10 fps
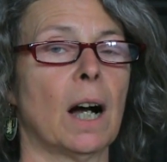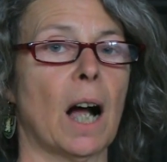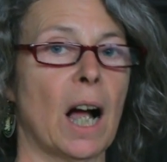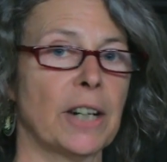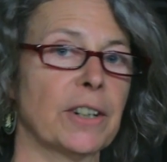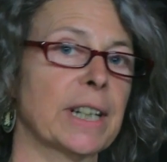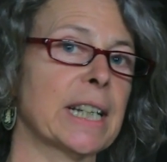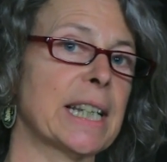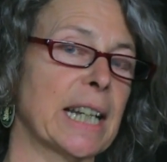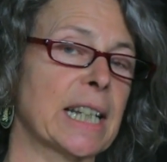
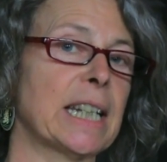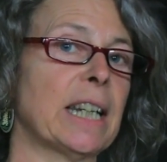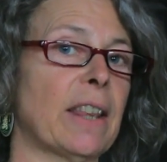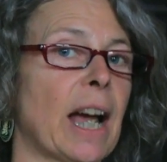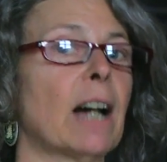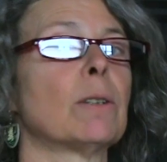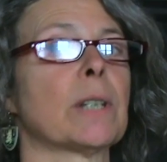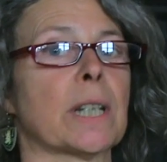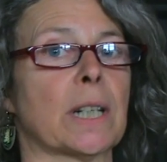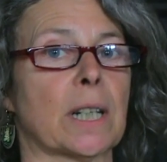
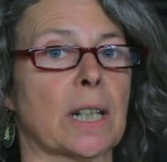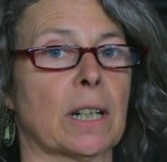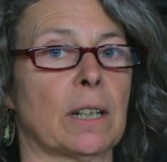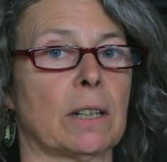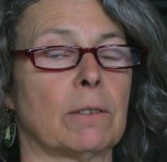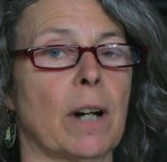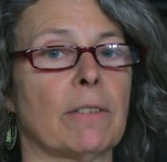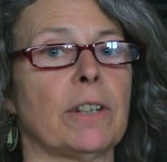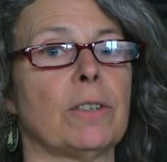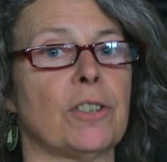160,000
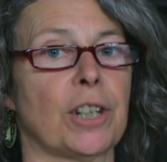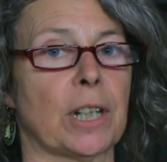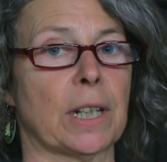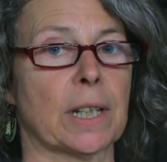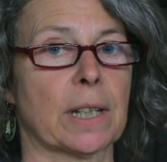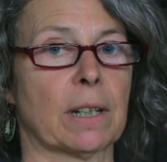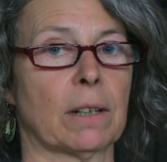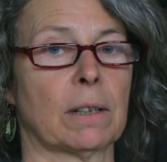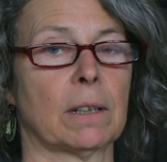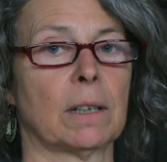refugees
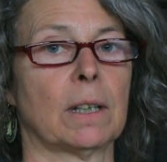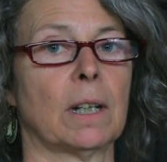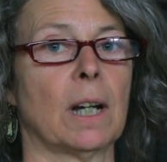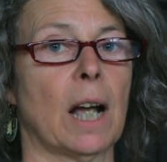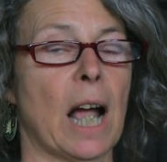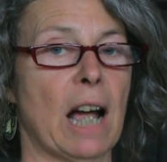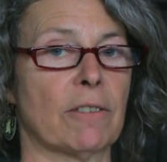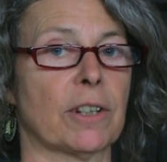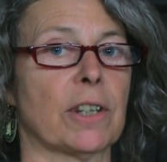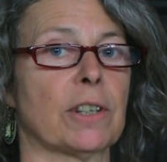
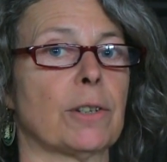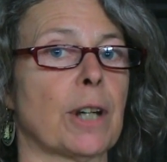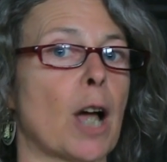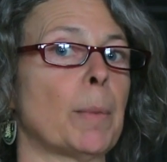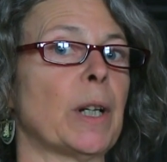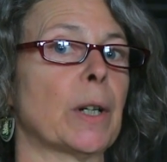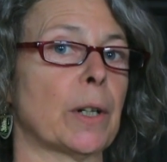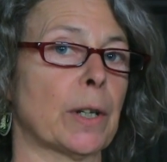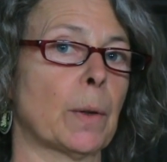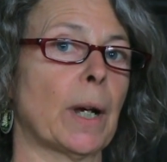after the tsunami
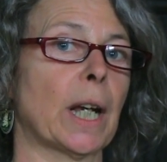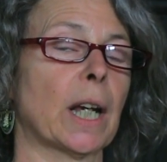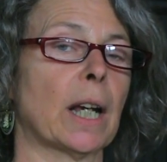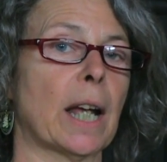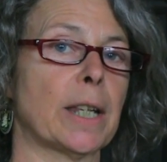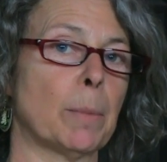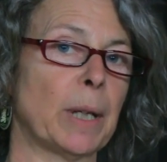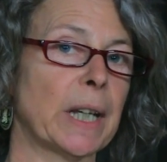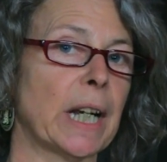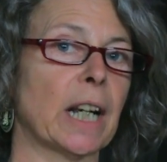earthquake and the
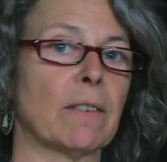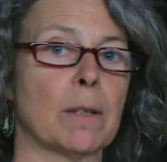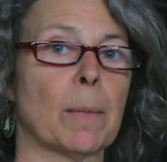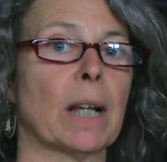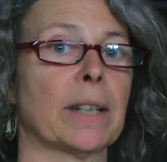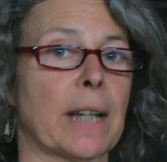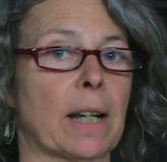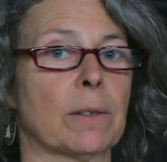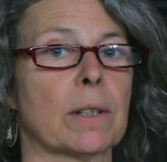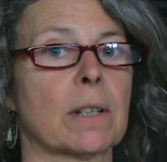beginning of the
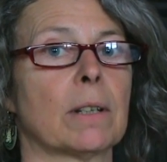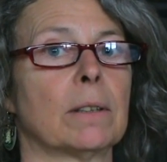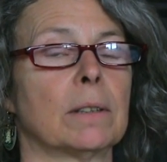meltdowns.